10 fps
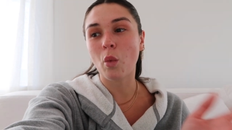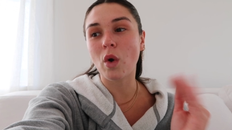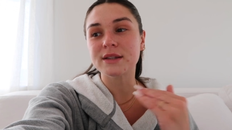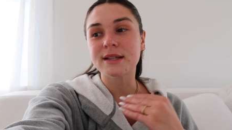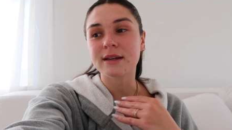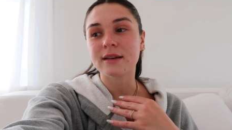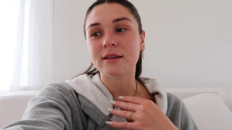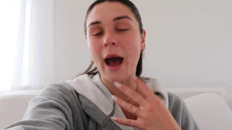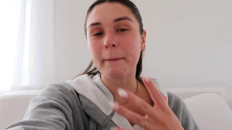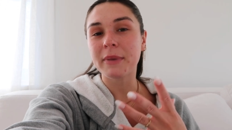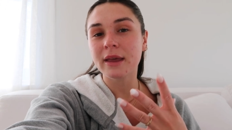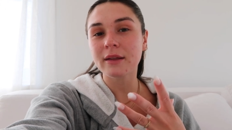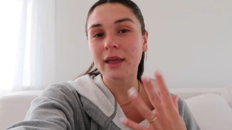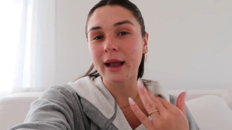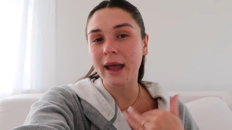wasn't
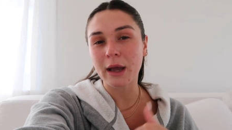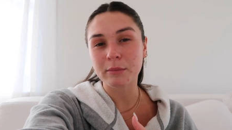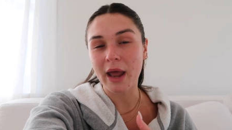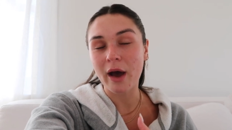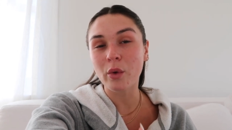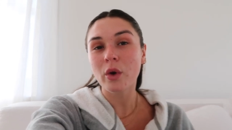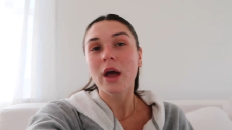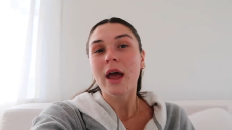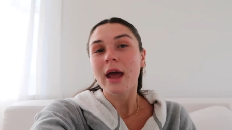happy like I am now.